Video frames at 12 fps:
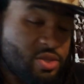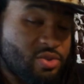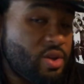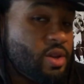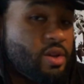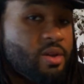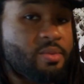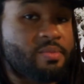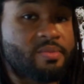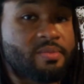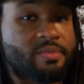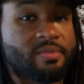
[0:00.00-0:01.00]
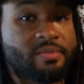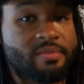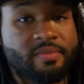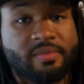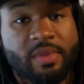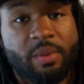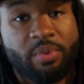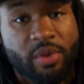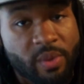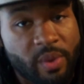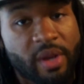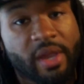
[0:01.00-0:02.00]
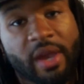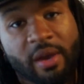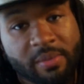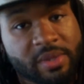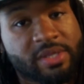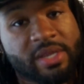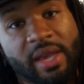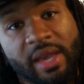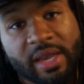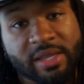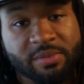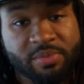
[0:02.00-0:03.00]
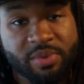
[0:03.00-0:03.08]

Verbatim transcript: straight up pre-workout, B C A As and